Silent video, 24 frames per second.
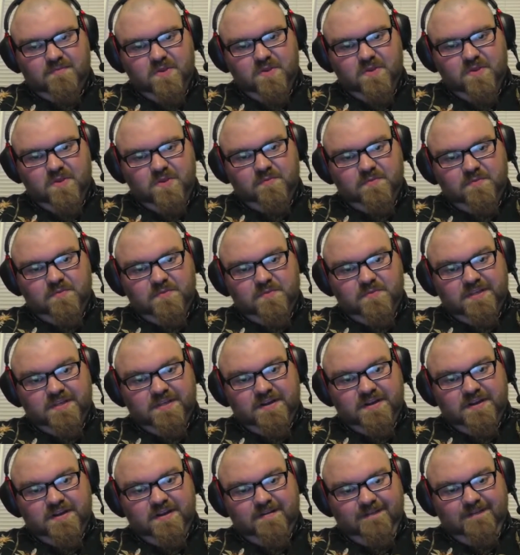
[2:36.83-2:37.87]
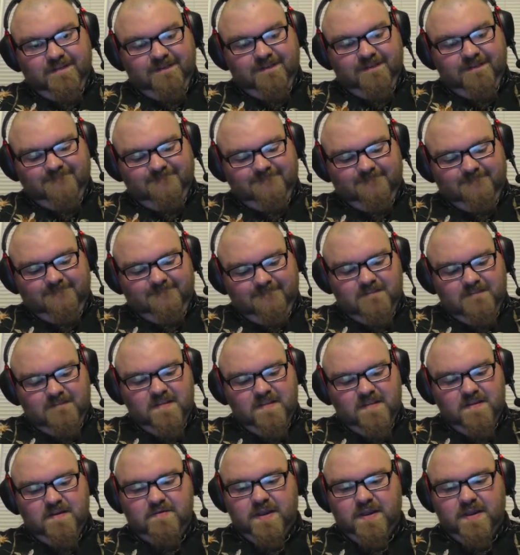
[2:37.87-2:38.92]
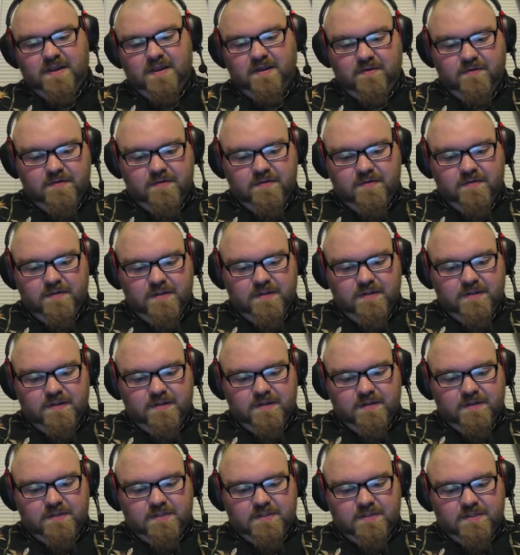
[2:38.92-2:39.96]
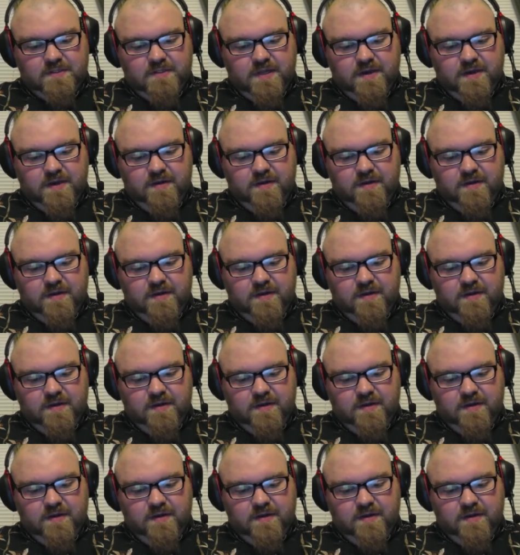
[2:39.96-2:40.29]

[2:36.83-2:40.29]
Almost there. There we go. So